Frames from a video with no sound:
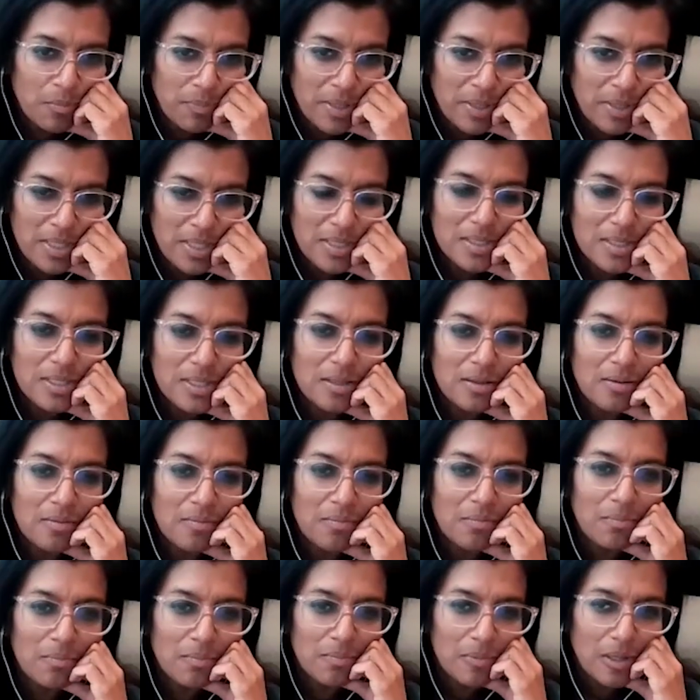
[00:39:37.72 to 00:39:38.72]
peace
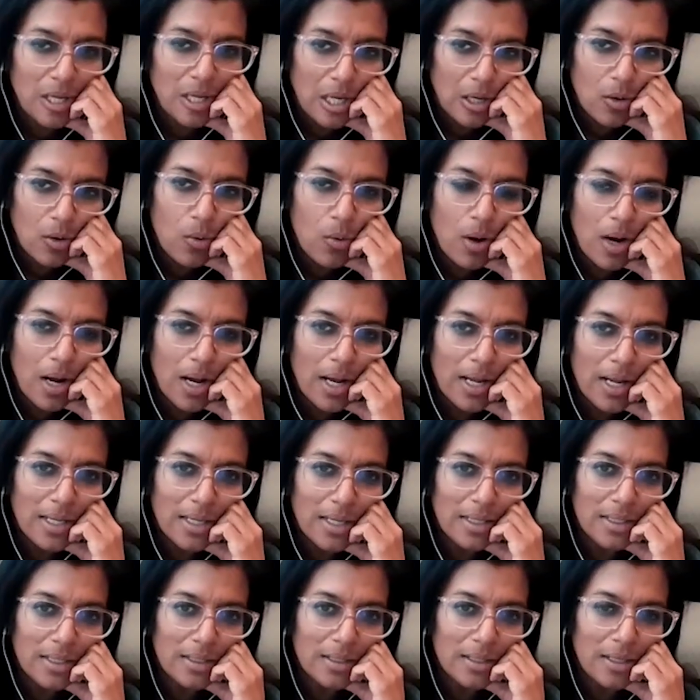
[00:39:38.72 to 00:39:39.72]
and
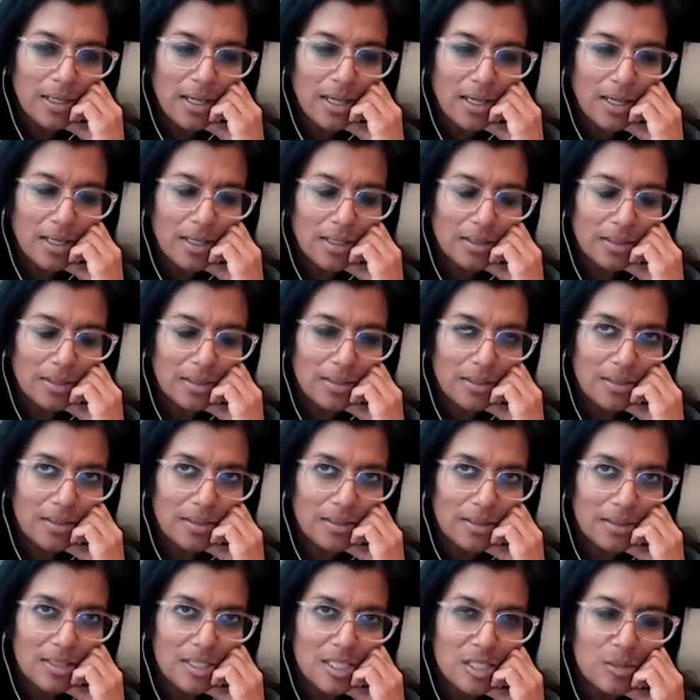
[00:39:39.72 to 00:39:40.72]
quiet and
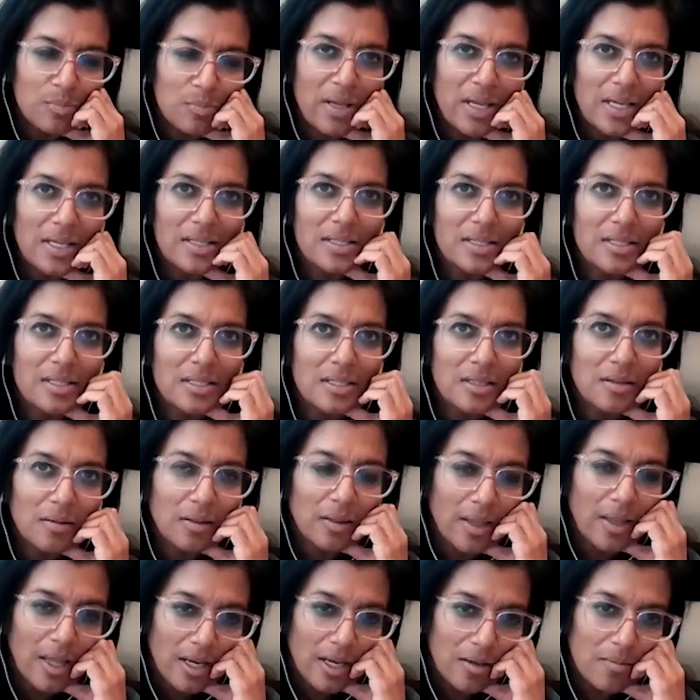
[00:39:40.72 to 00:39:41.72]
space to
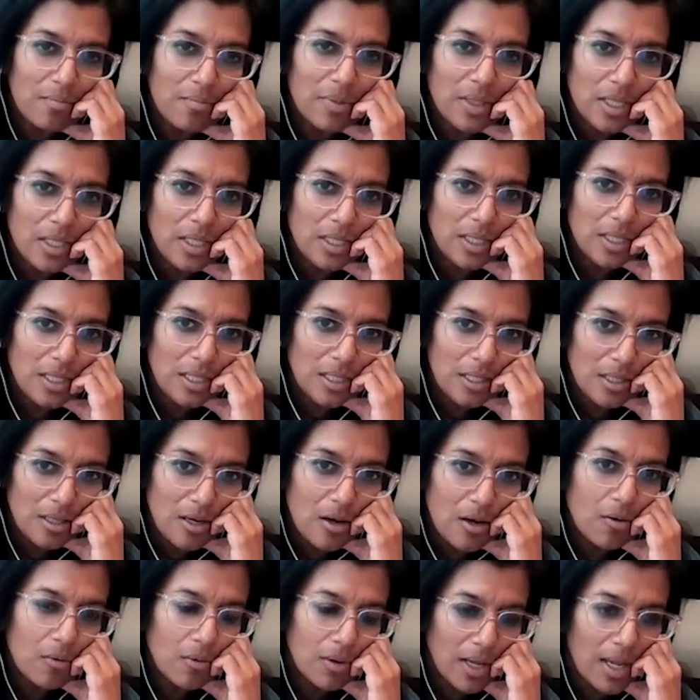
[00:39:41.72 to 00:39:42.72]
let it be
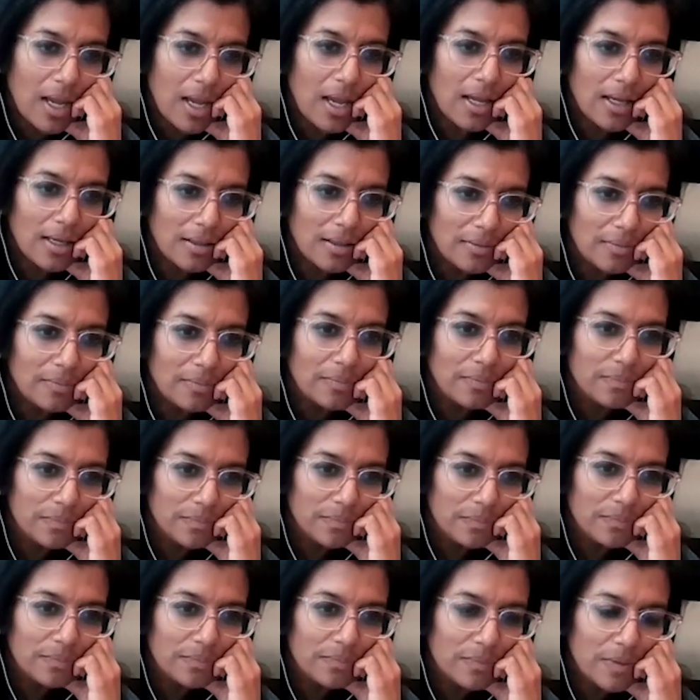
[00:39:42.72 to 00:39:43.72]
okay
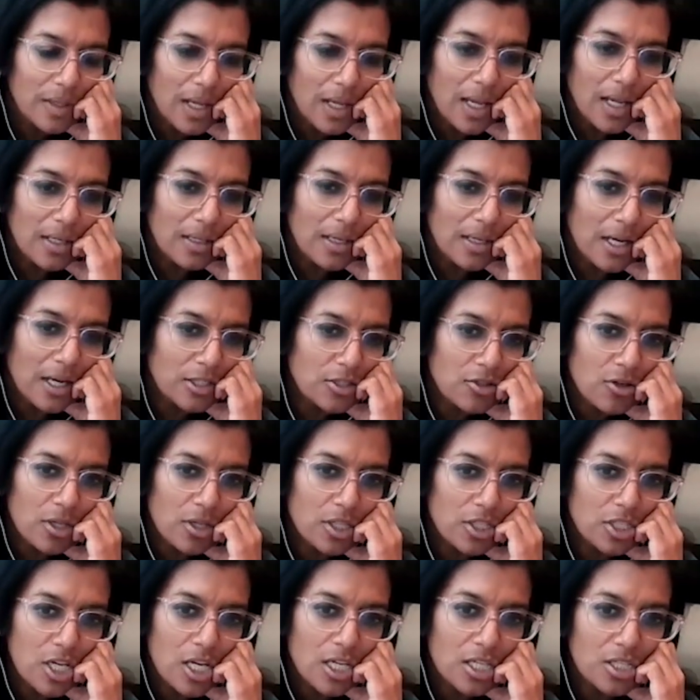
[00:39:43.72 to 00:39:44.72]
and not try
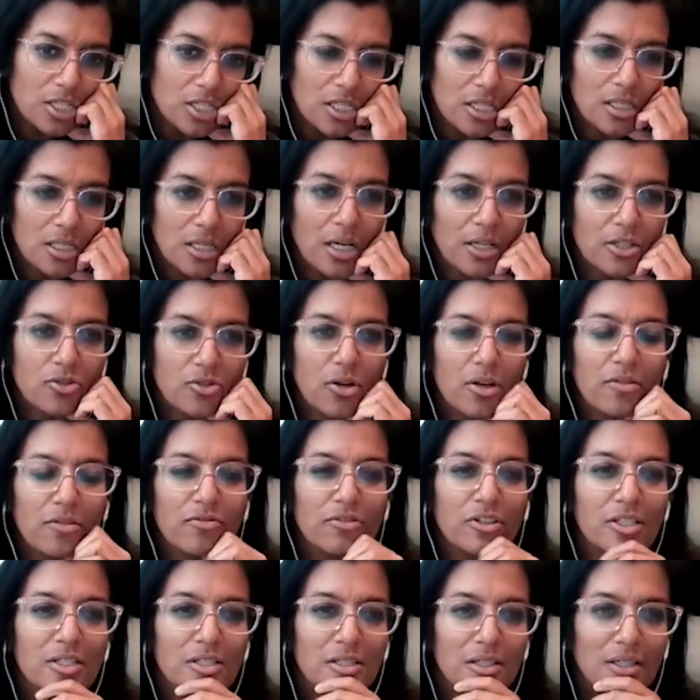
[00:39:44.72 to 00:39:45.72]
to change it and not try to
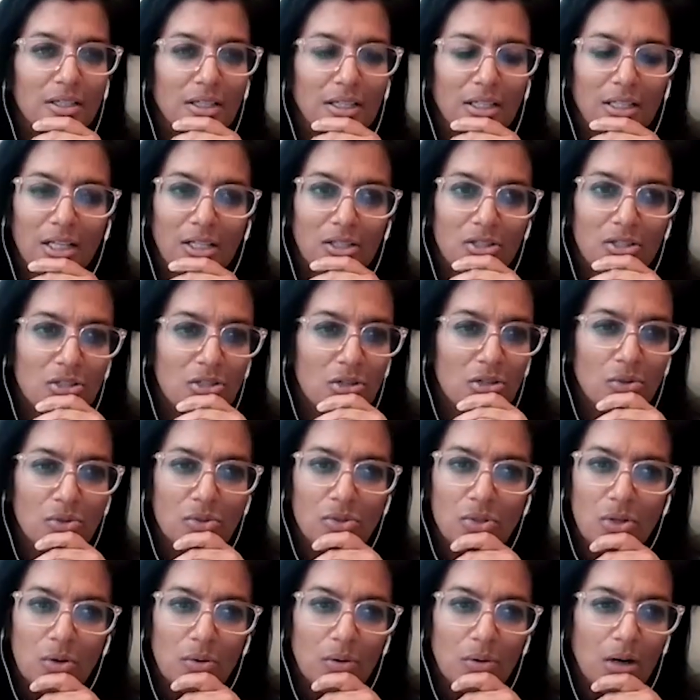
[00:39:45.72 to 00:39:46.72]
fix it. And that's so
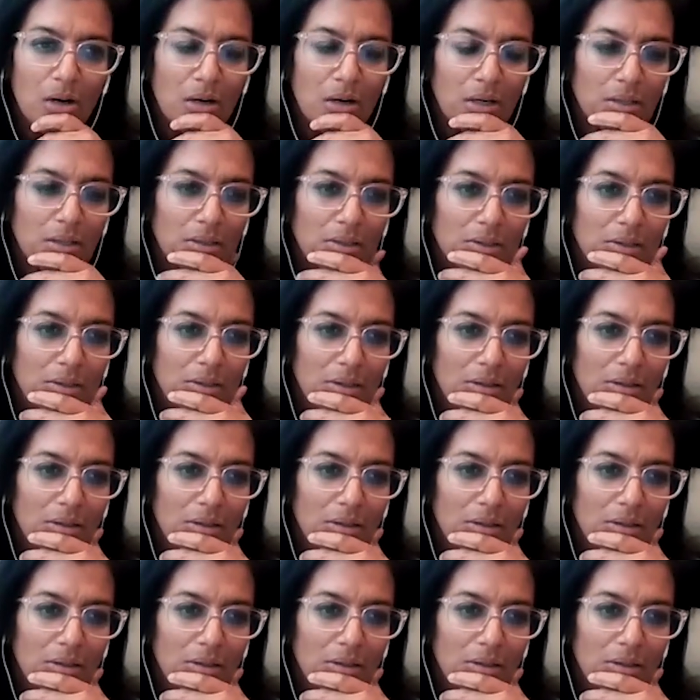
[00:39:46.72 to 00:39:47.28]
hard.